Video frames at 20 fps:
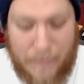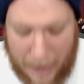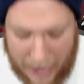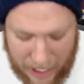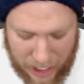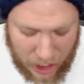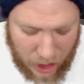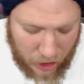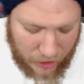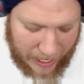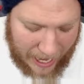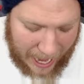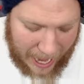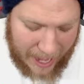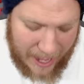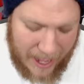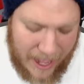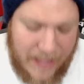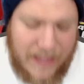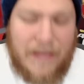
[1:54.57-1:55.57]
But you look
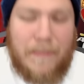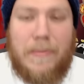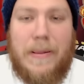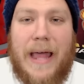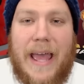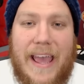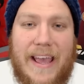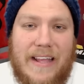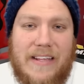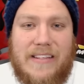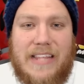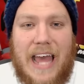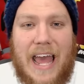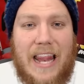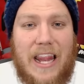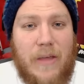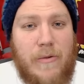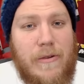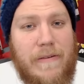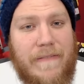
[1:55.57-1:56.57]
at the players
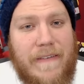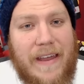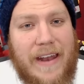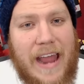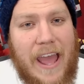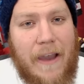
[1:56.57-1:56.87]
that Louis Van